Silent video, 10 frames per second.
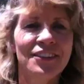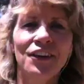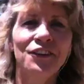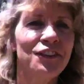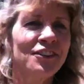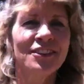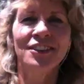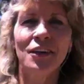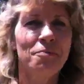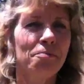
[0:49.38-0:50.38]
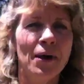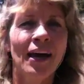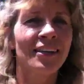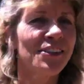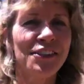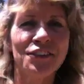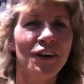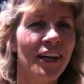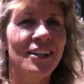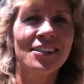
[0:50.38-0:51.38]
Don't jump back
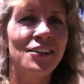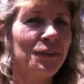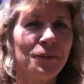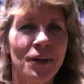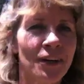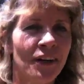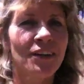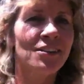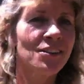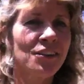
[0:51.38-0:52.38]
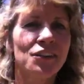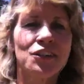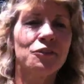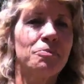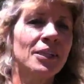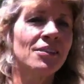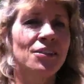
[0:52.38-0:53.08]
straight into work as soon as you've been